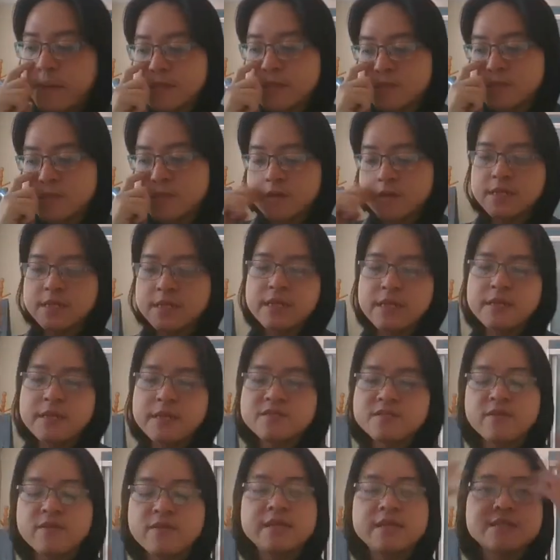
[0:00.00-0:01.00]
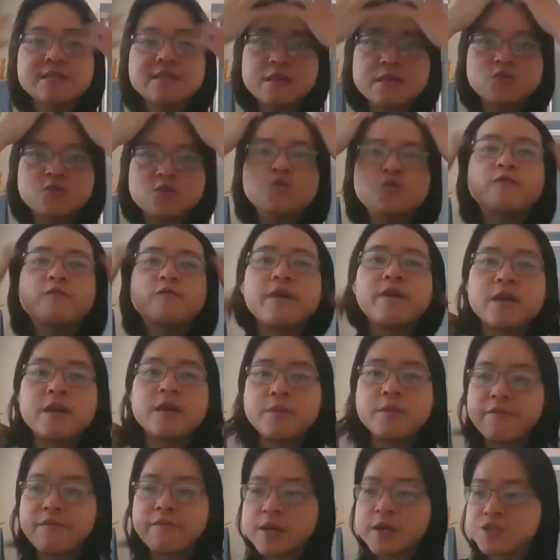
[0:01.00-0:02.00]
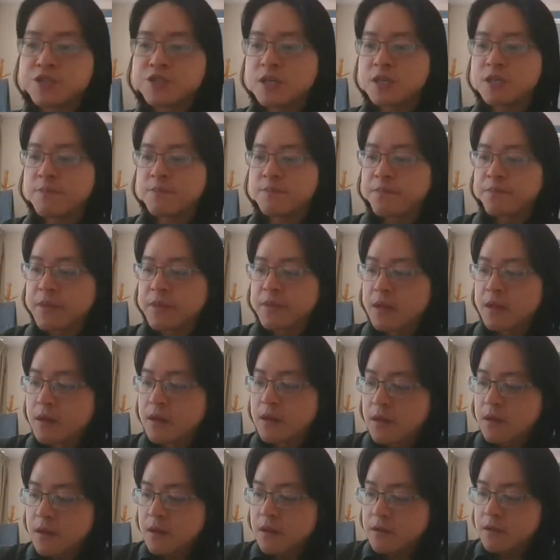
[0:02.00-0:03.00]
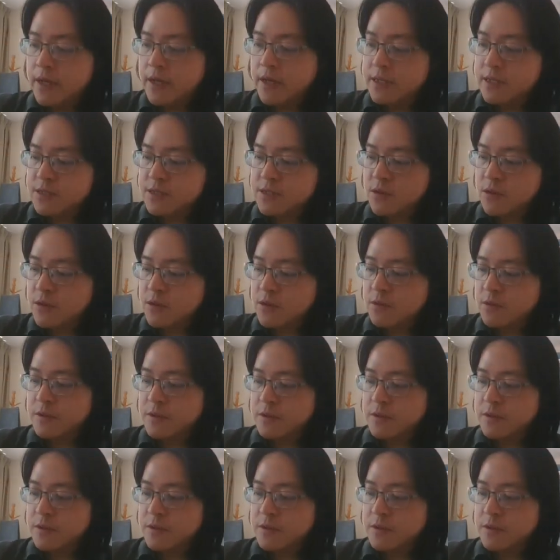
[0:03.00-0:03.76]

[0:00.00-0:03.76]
on t. So it's a two-variable function, right? So